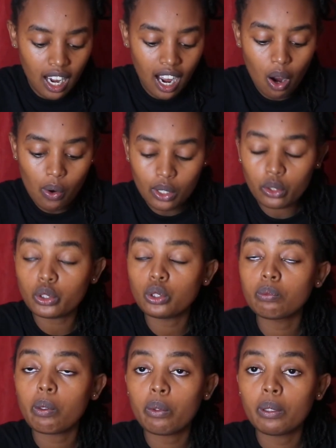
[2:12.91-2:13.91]
how a
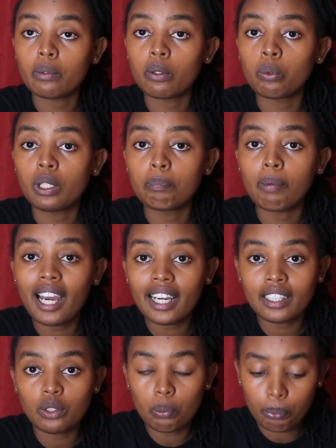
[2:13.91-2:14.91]
consumer will buy
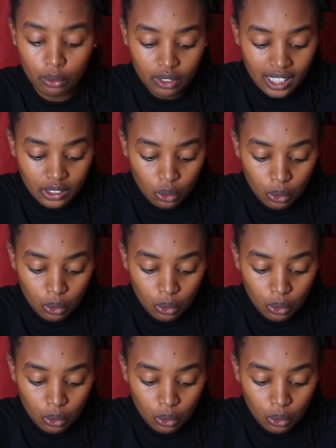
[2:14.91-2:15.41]
your product,